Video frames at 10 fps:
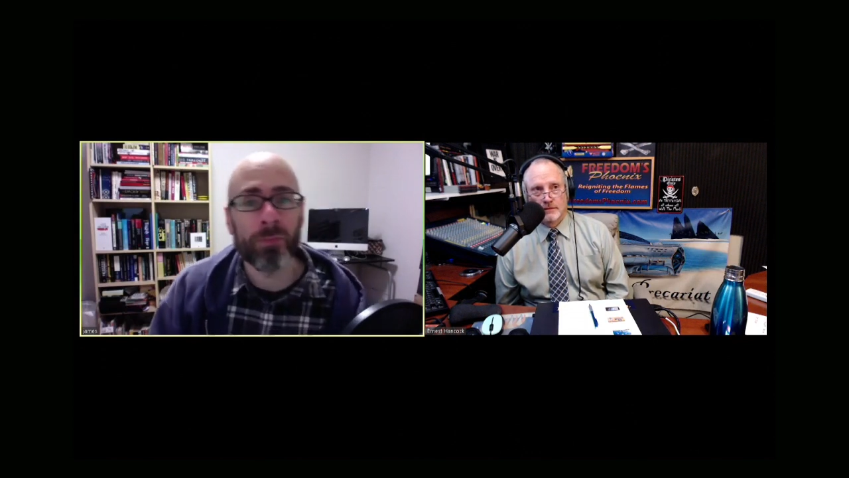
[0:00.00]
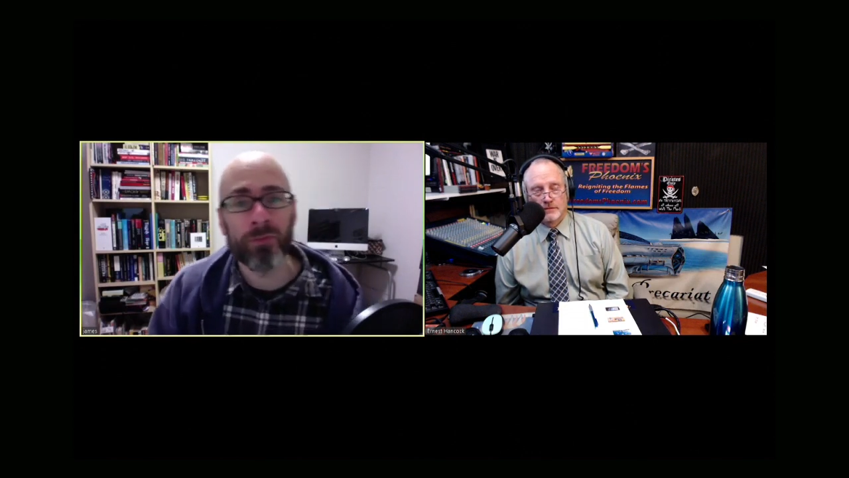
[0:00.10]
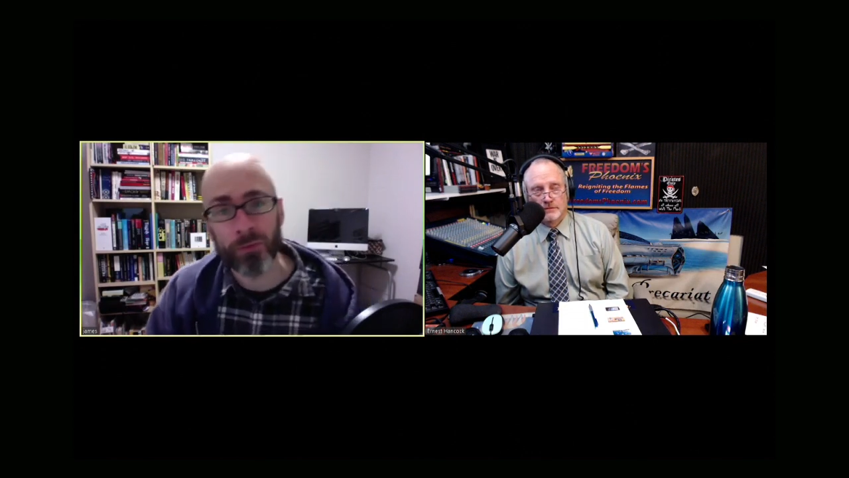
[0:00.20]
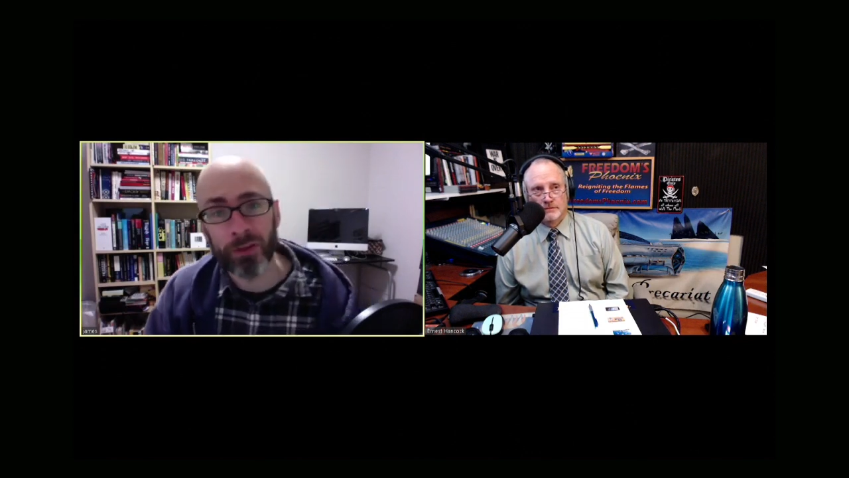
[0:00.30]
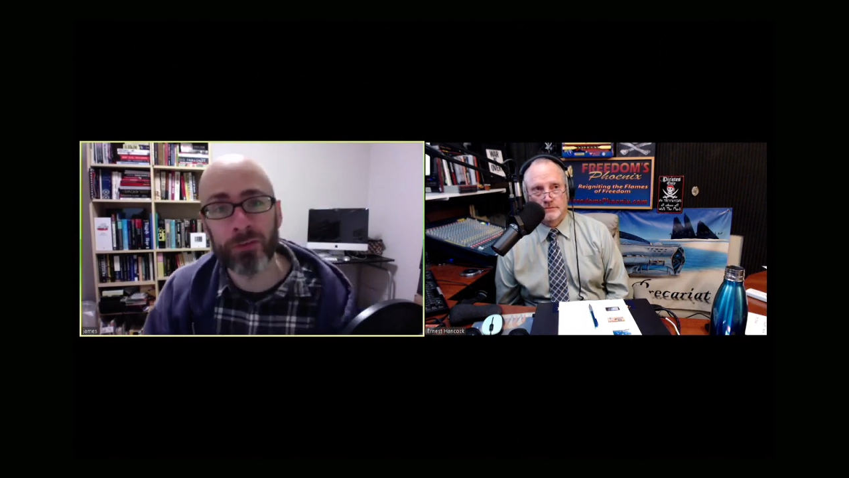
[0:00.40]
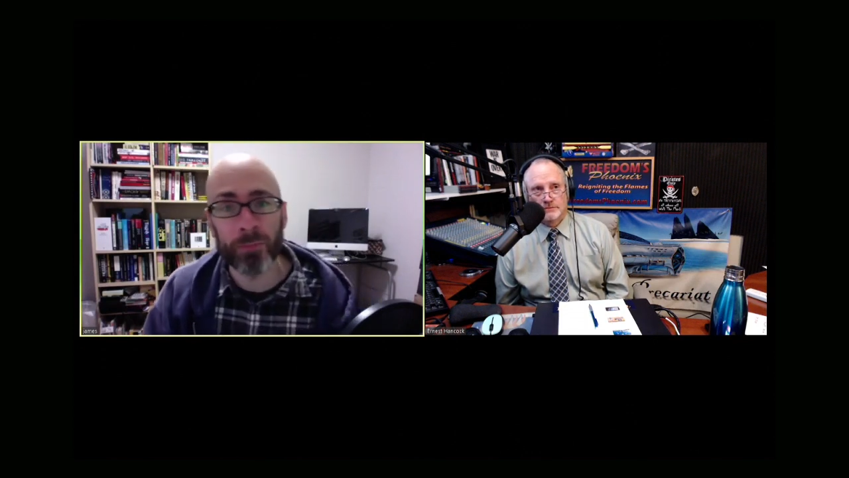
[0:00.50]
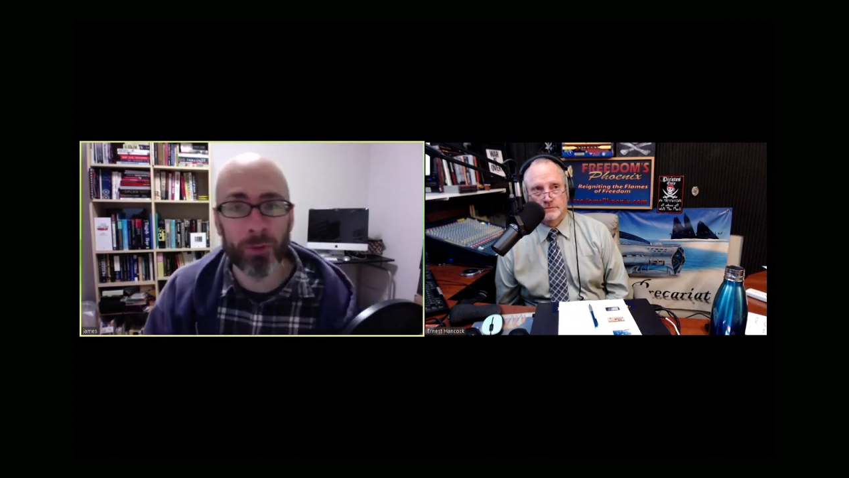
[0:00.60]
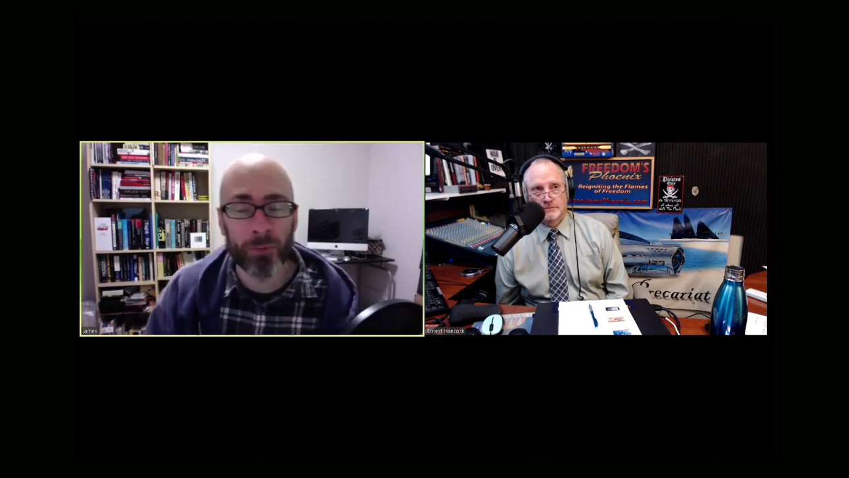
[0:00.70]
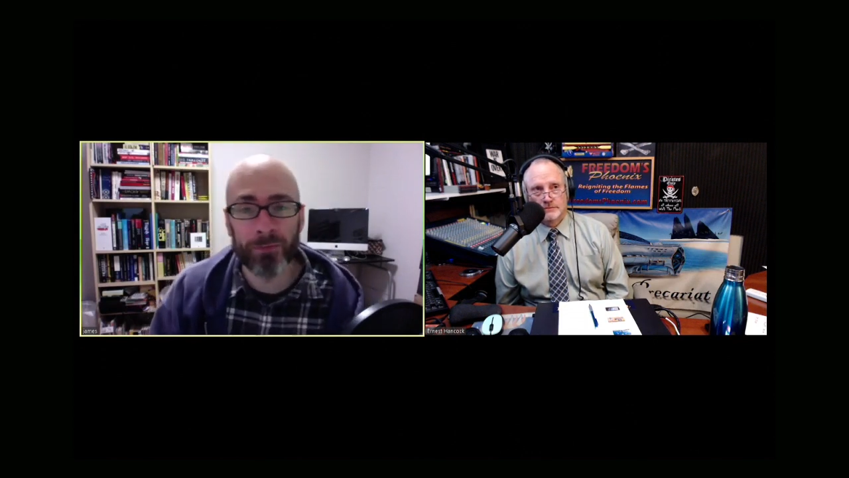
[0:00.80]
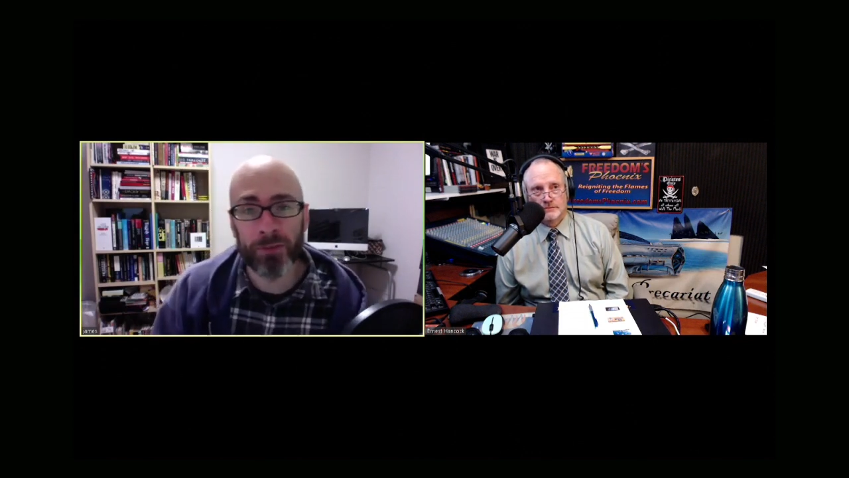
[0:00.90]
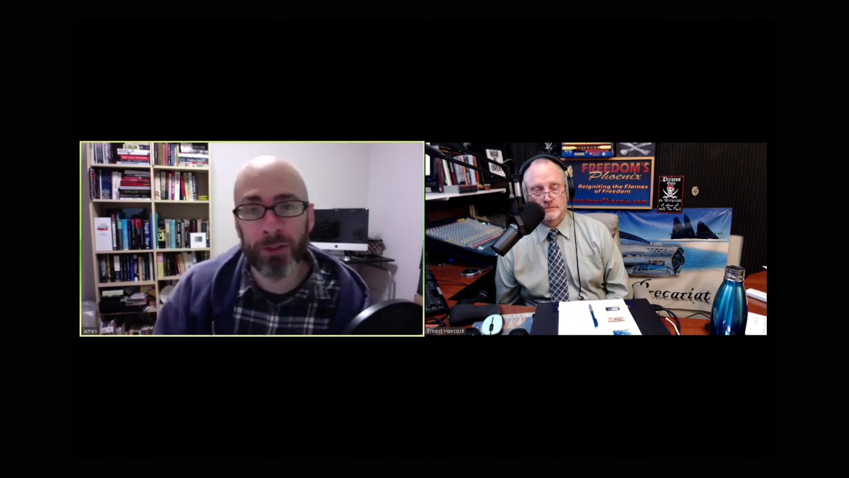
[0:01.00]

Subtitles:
before they shipped them off to